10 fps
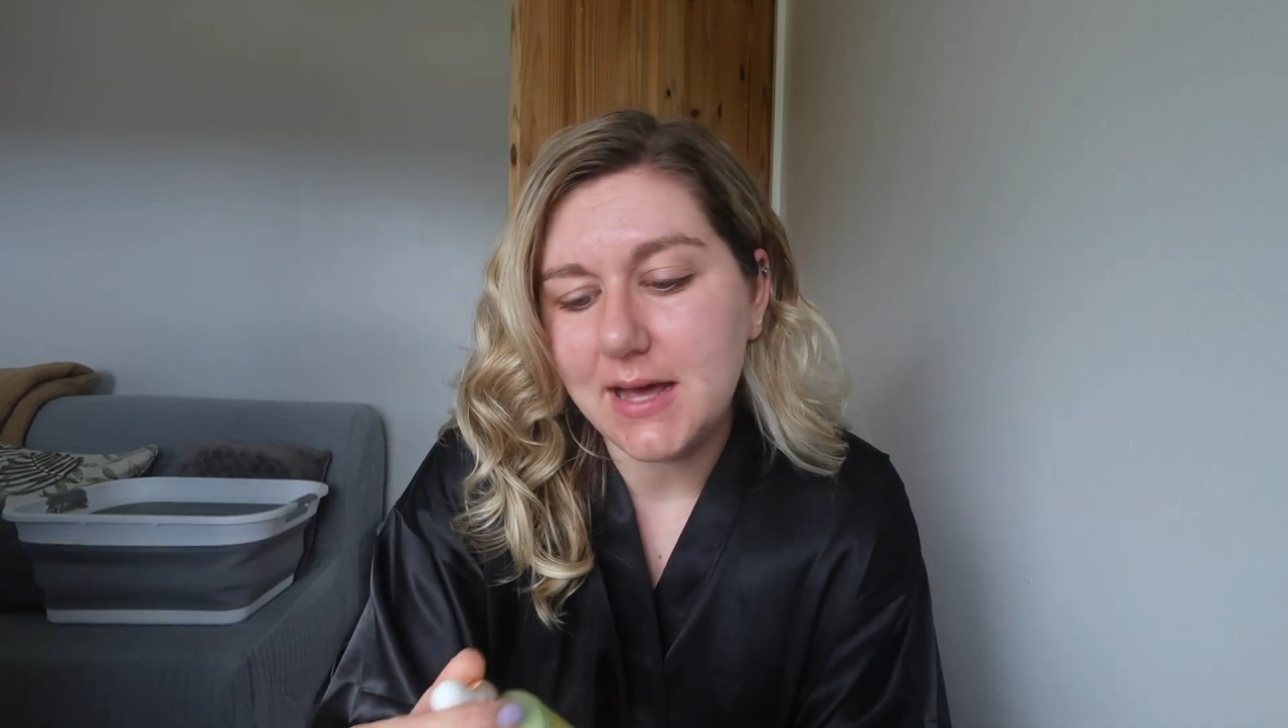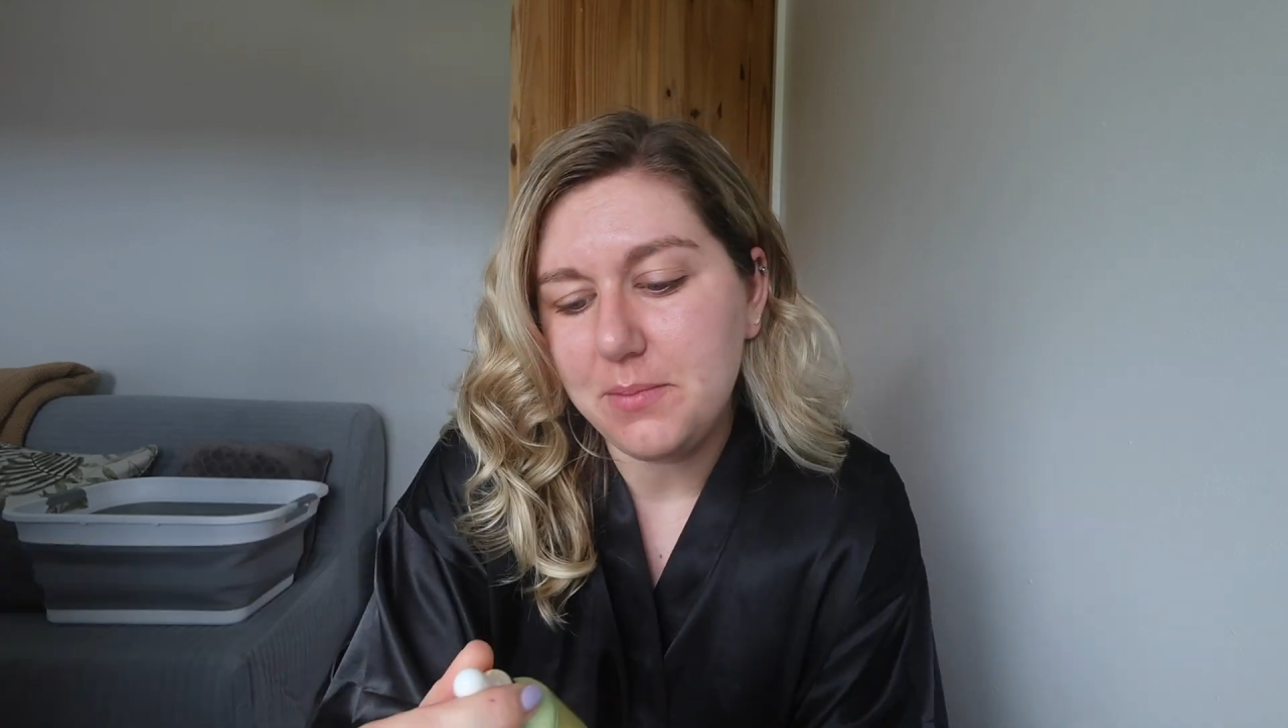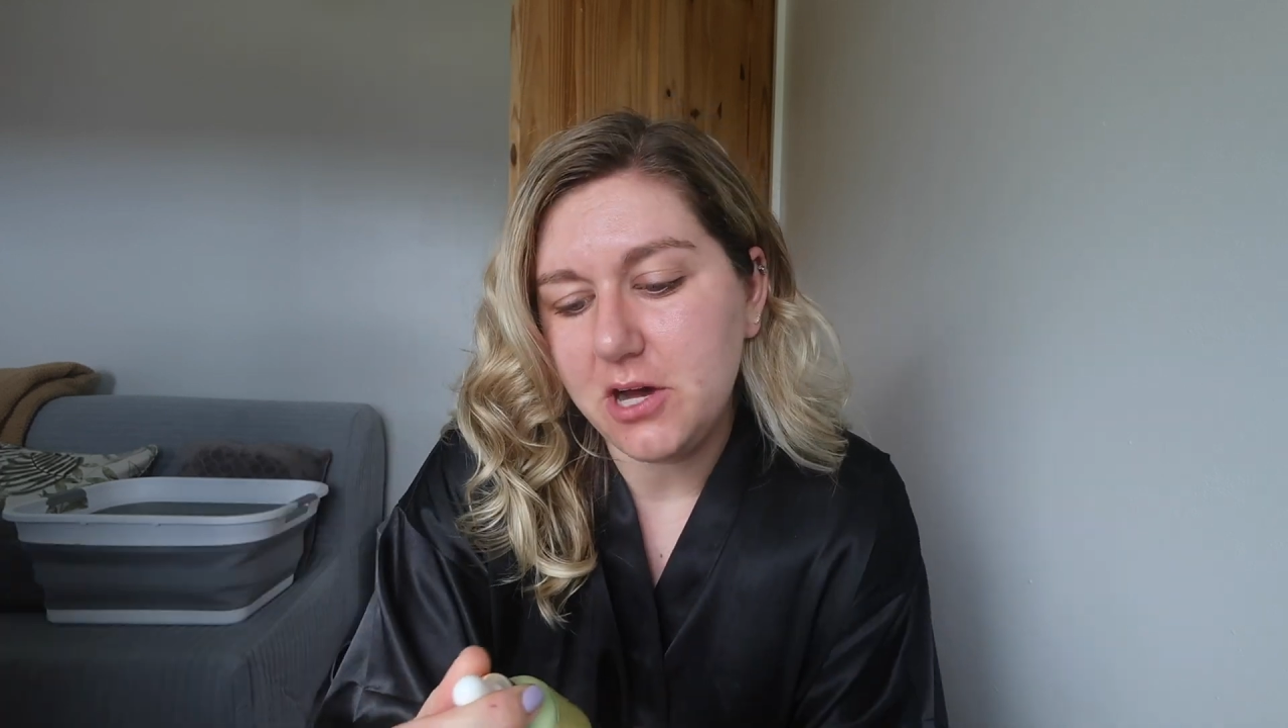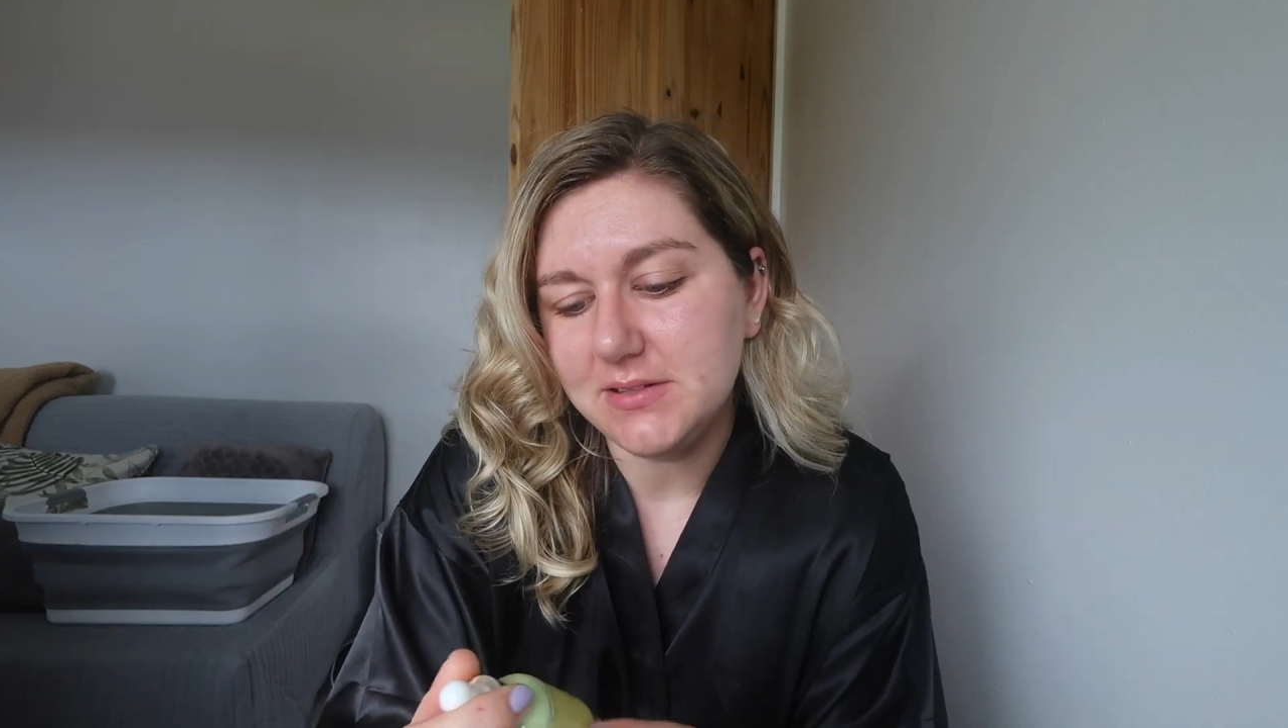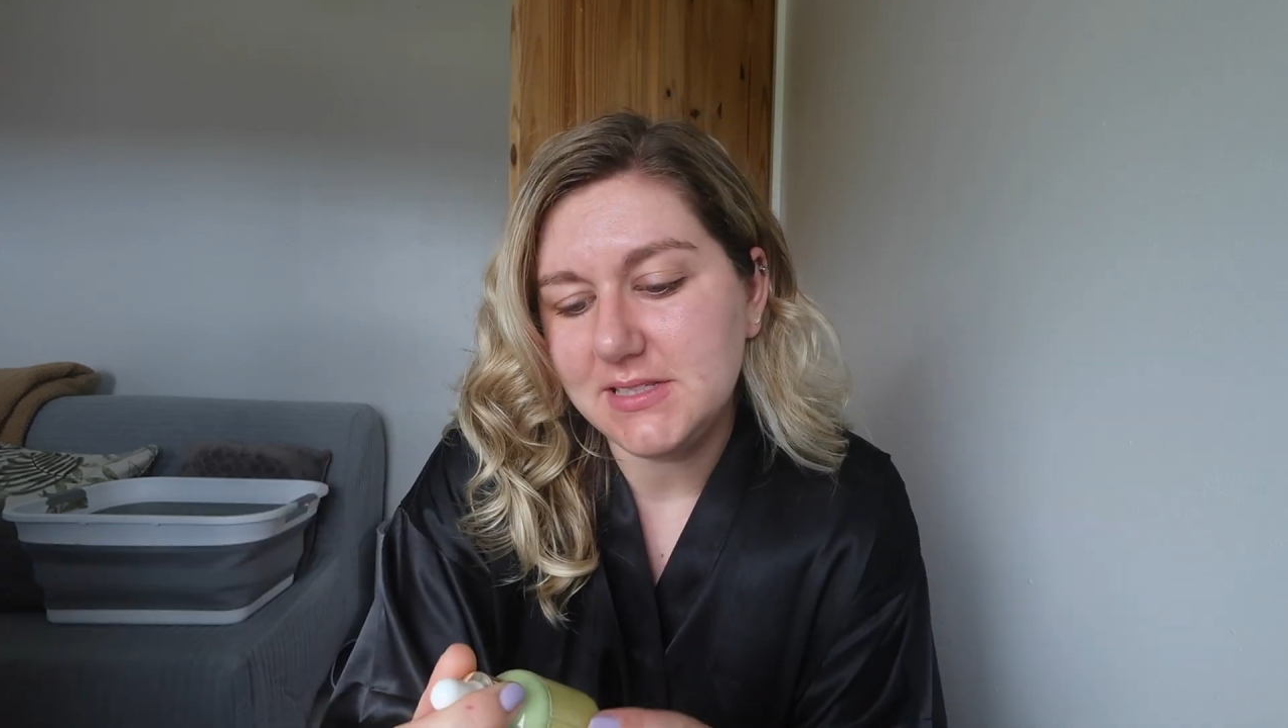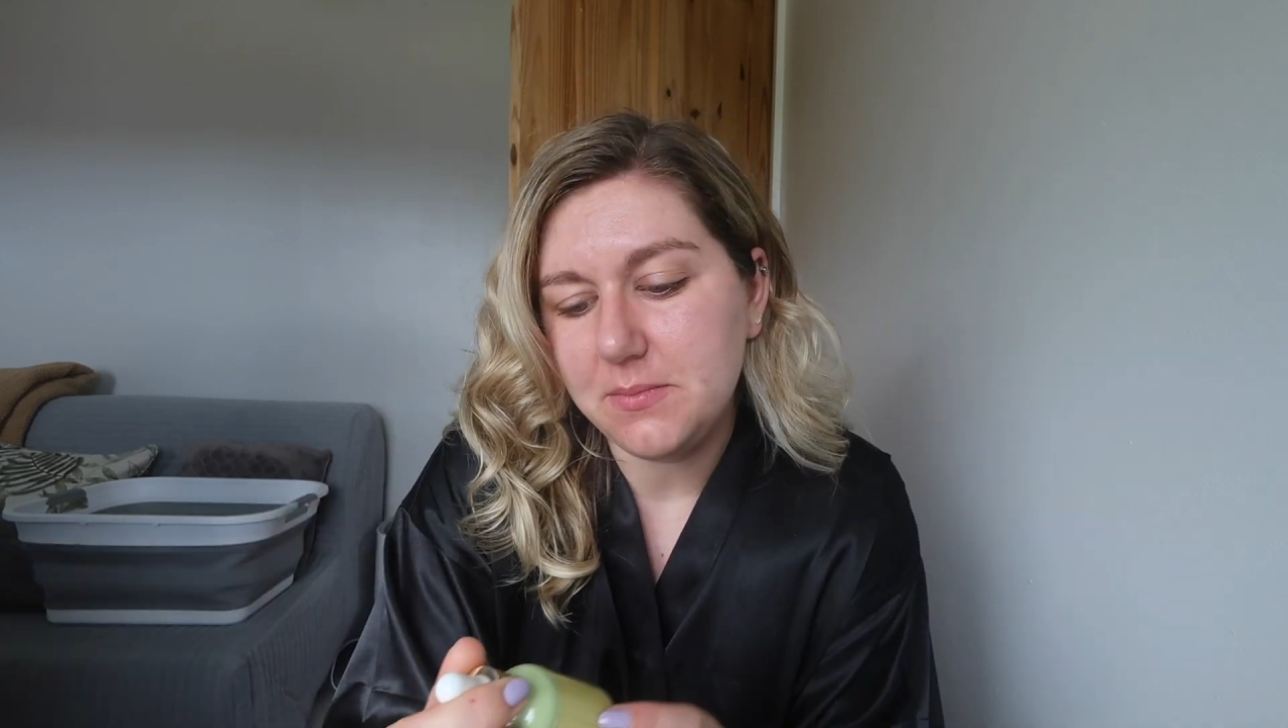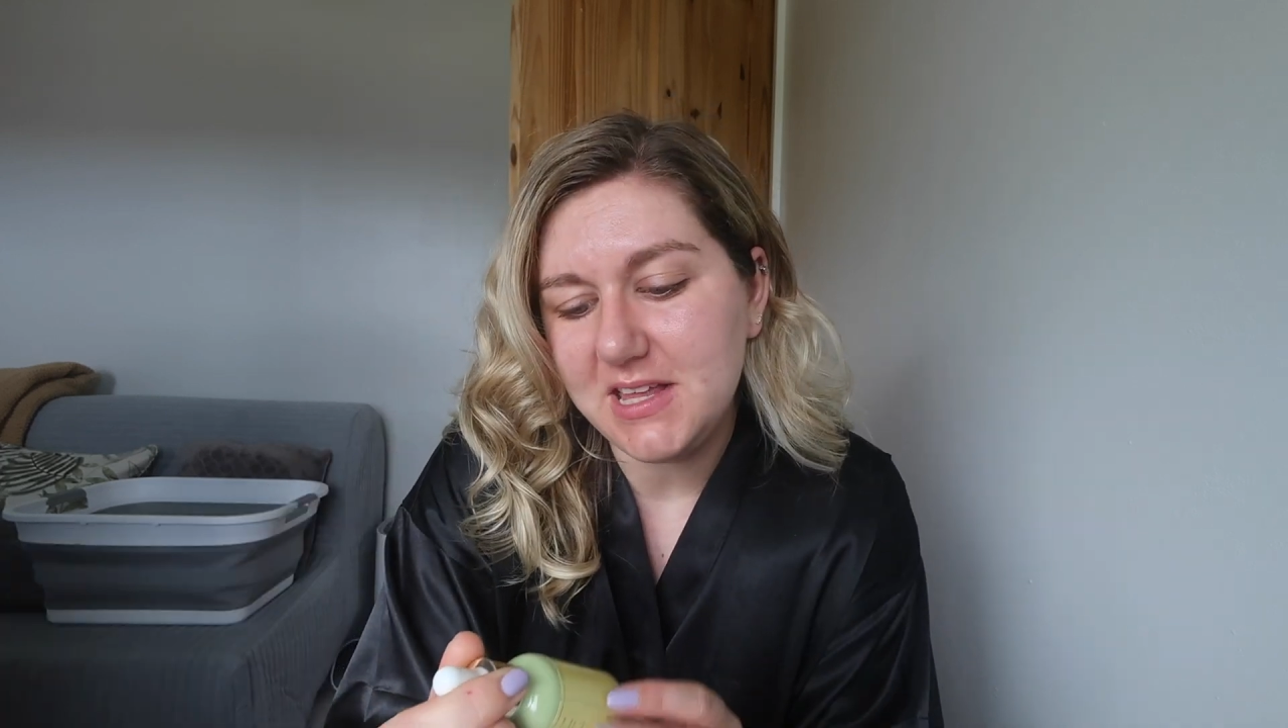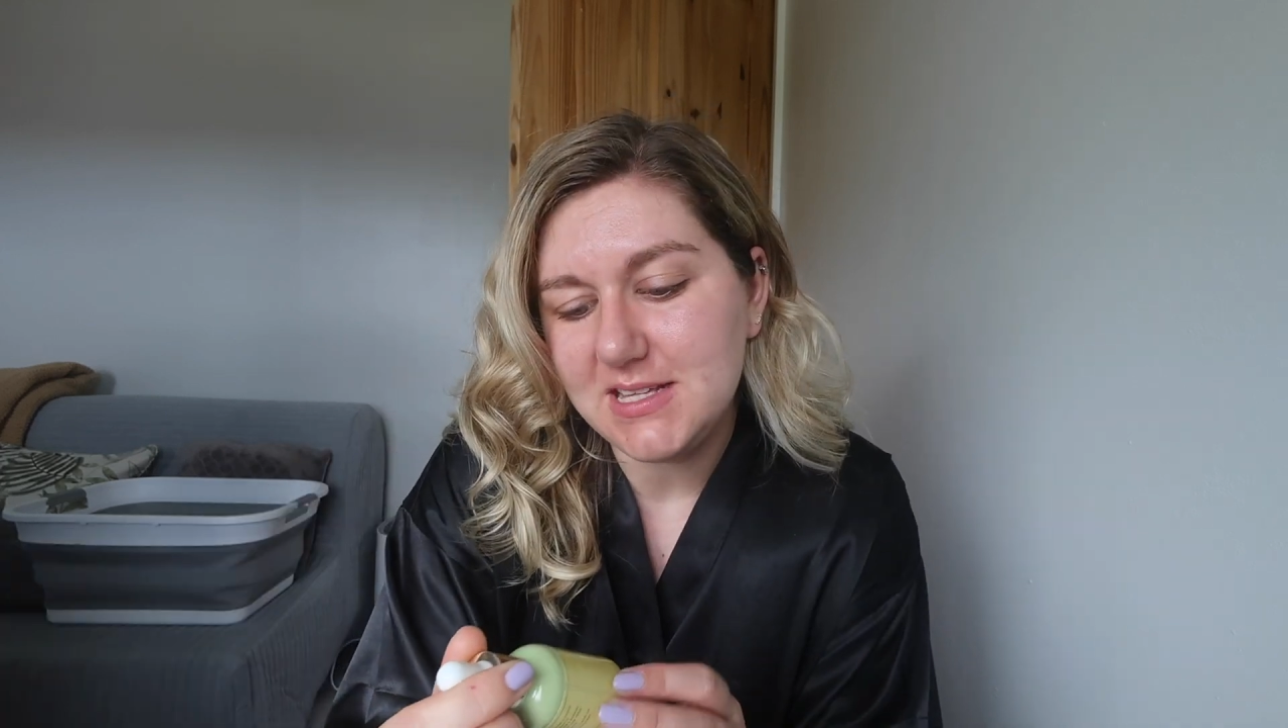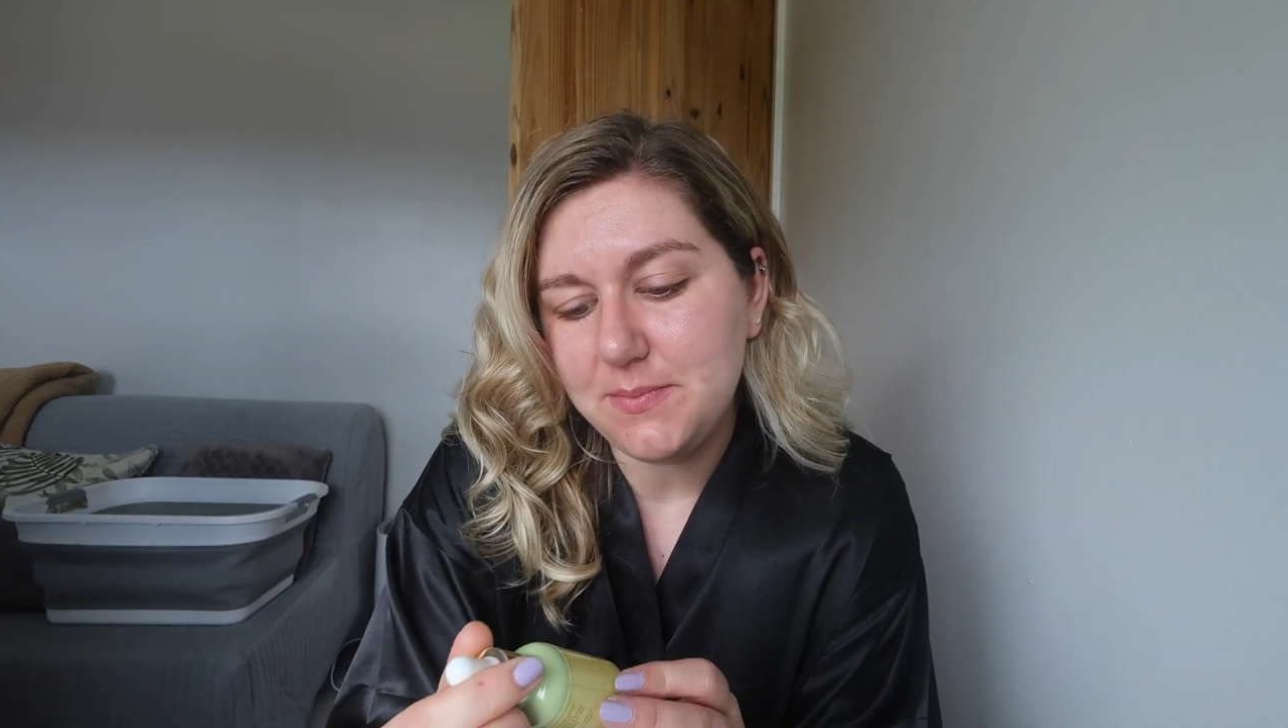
I put on some of this